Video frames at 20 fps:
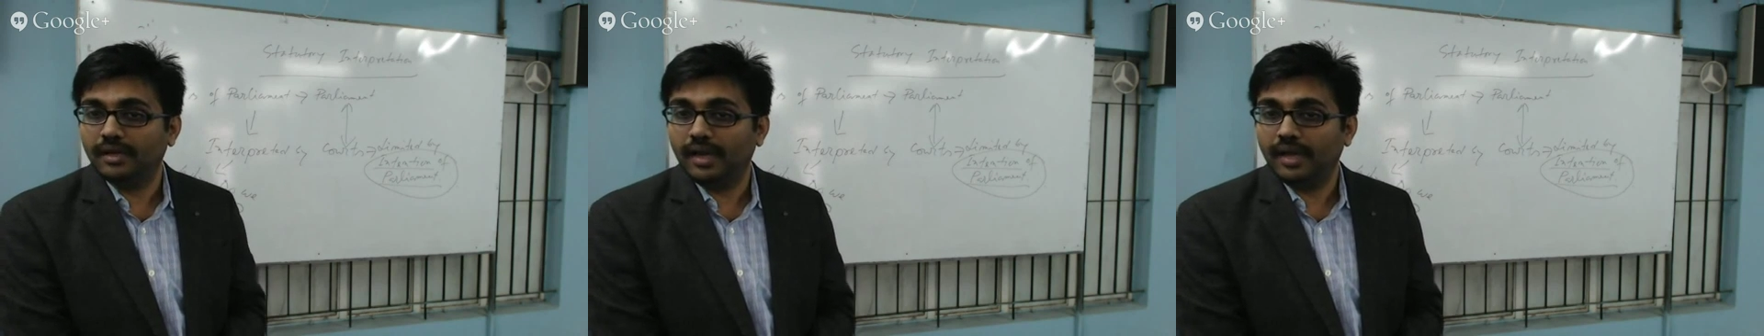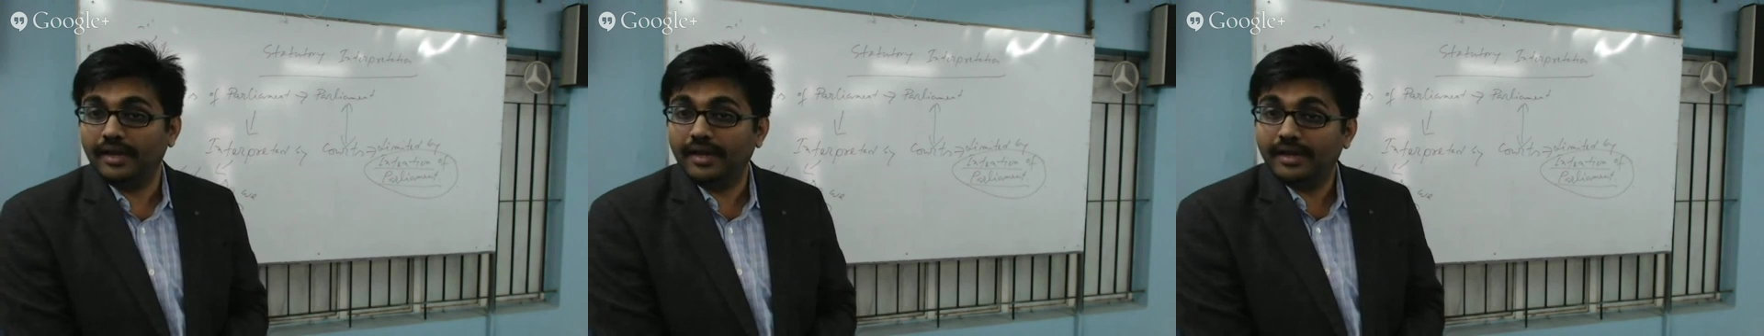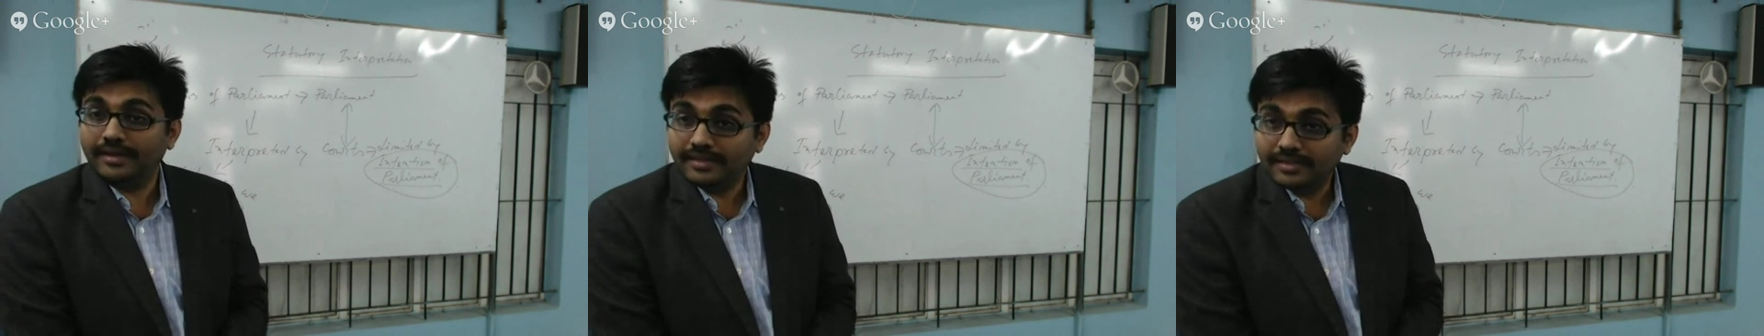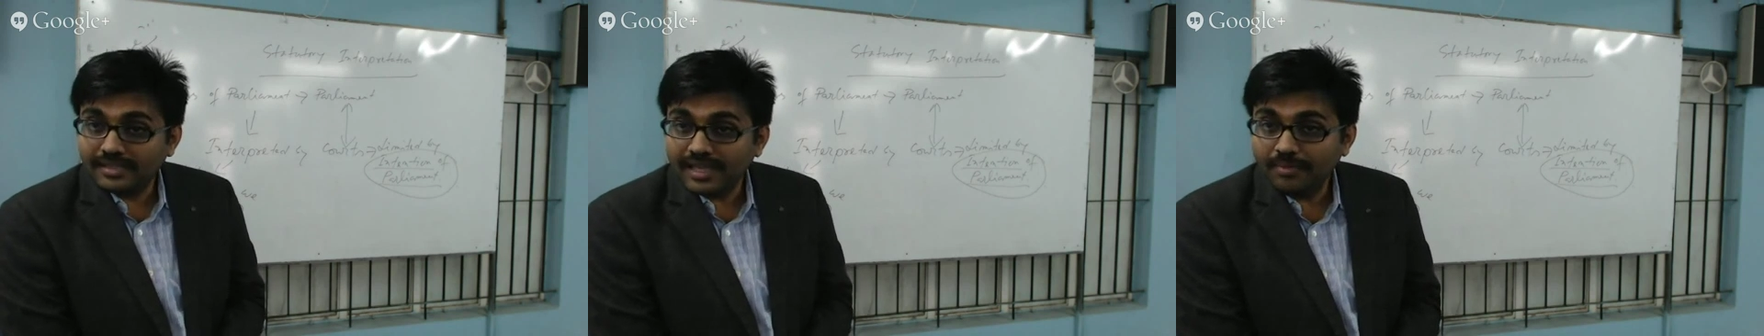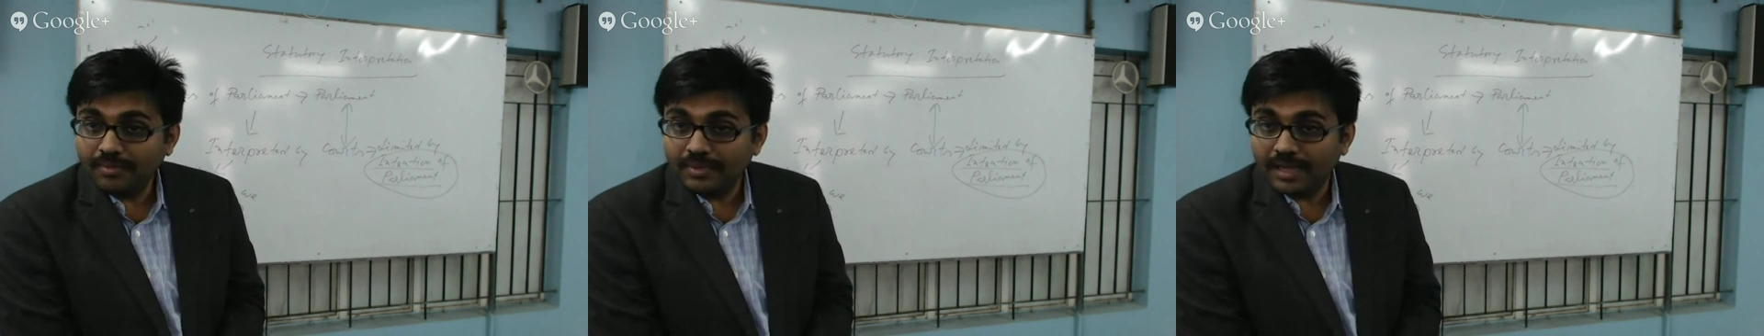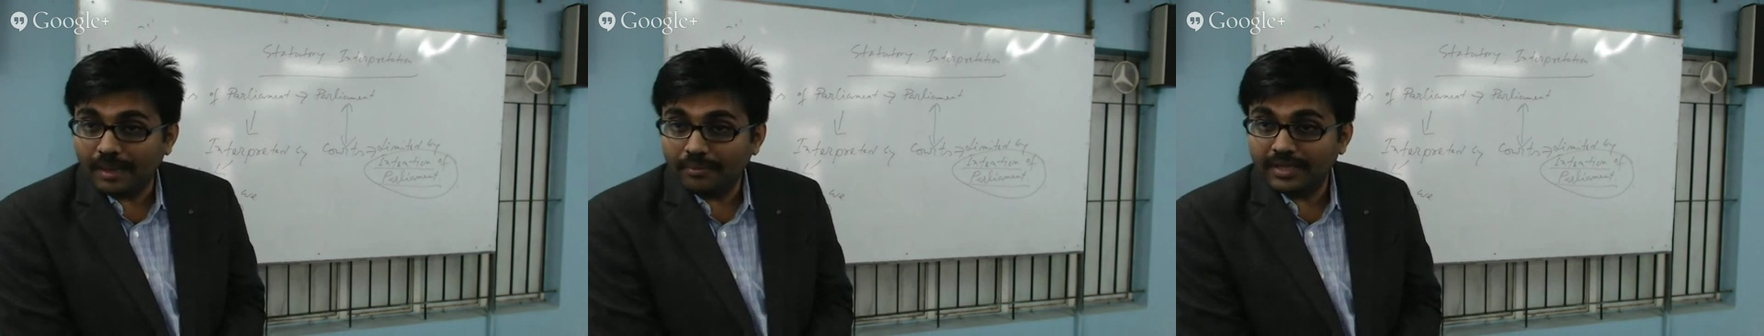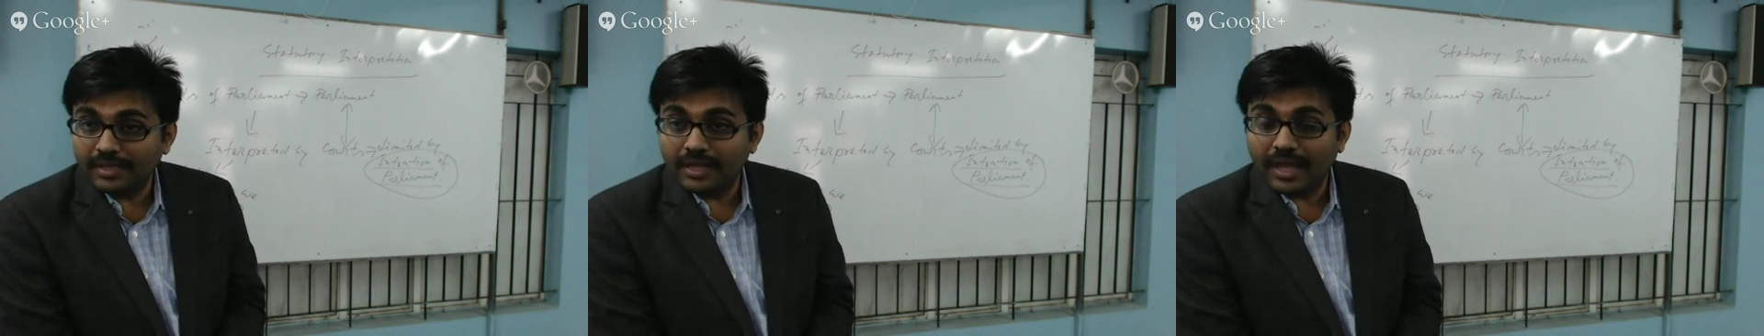And at the same
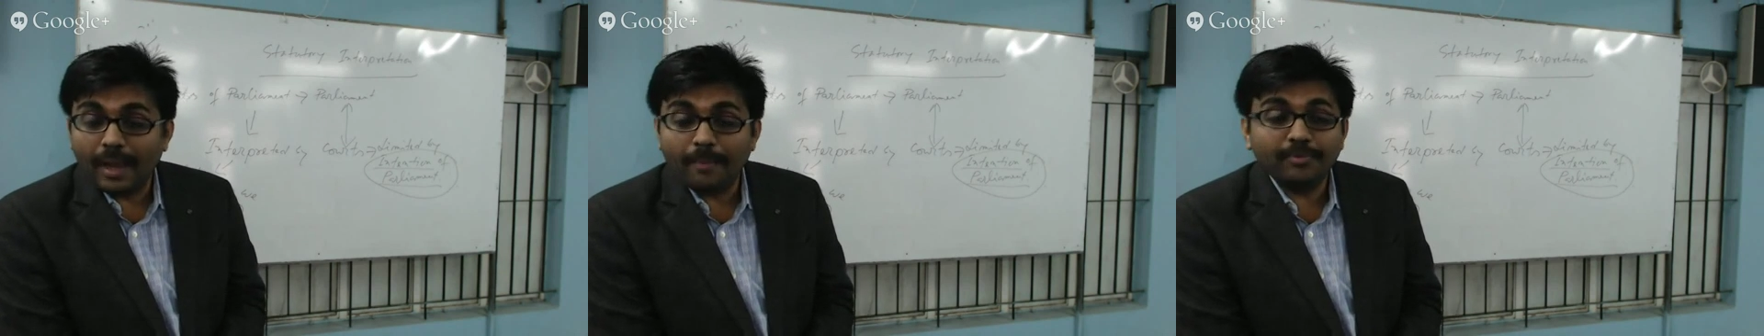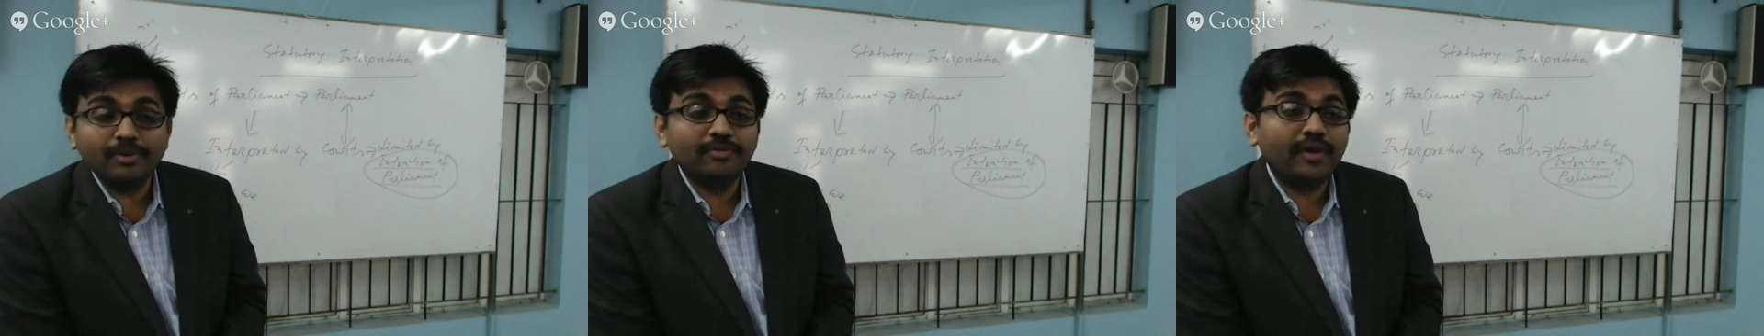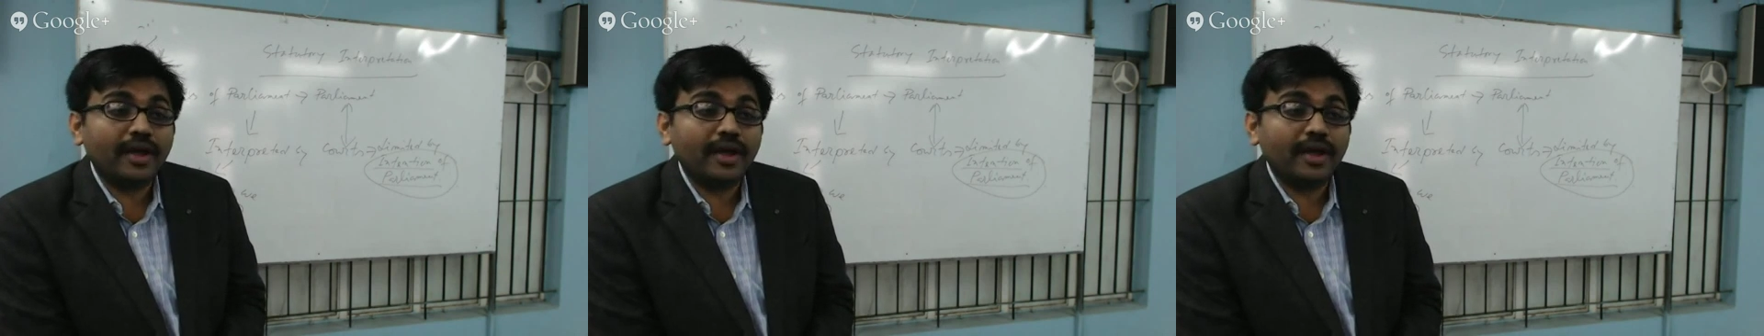time, they have to